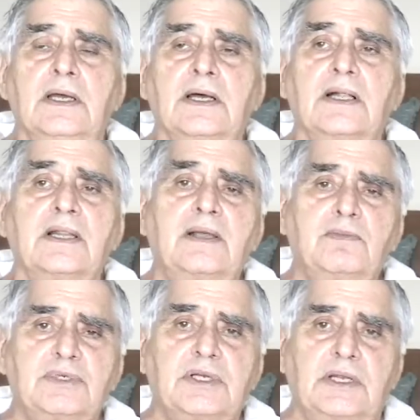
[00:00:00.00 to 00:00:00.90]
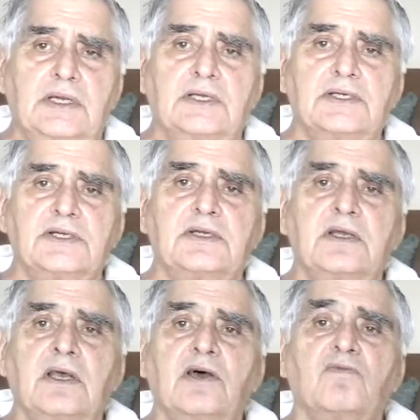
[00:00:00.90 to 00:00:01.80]
clumsiness
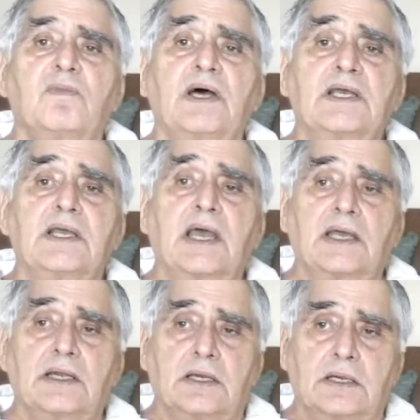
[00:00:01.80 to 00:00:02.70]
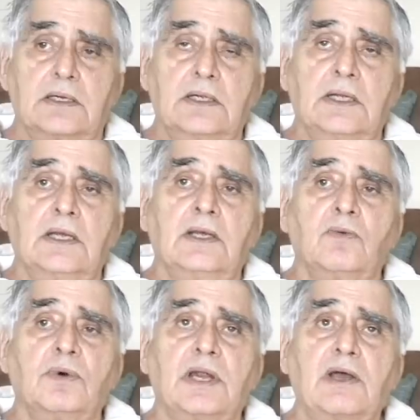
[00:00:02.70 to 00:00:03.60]
of my gait.
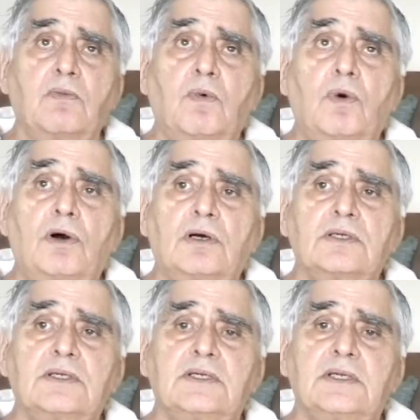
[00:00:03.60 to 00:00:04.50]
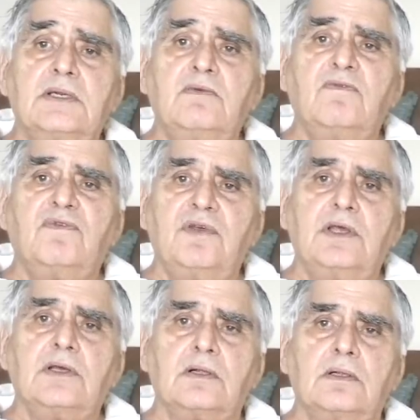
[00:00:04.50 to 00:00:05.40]
When I walked, it didn't
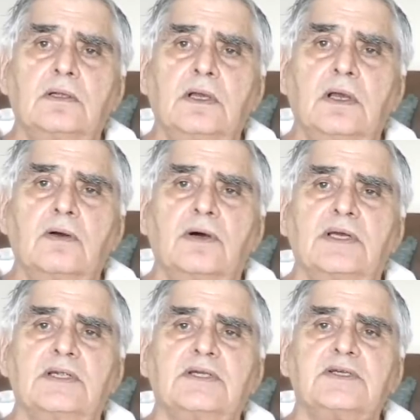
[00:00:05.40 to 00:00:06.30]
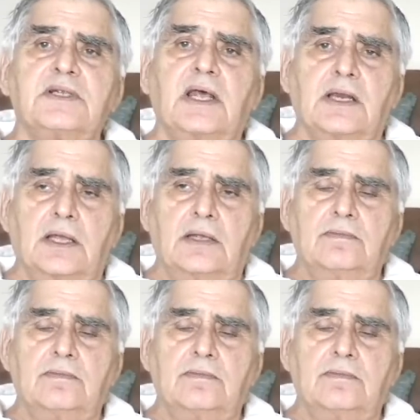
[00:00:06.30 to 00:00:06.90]
feel quite steady.